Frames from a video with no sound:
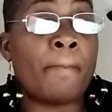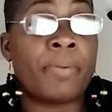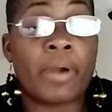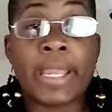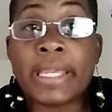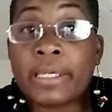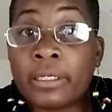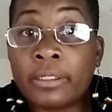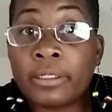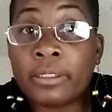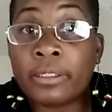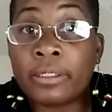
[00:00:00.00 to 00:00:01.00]

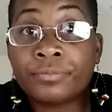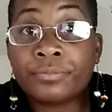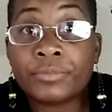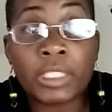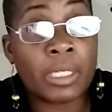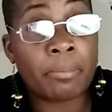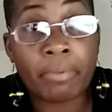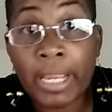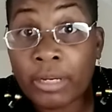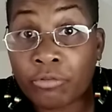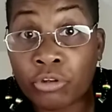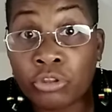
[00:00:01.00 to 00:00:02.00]
personnel.
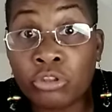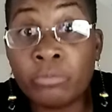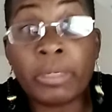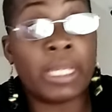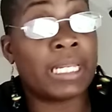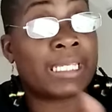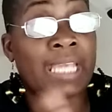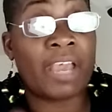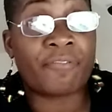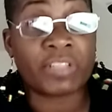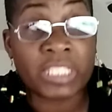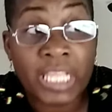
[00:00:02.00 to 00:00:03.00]
Proper hand
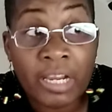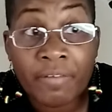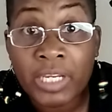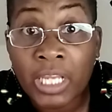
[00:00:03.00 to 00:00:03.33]
hygiene.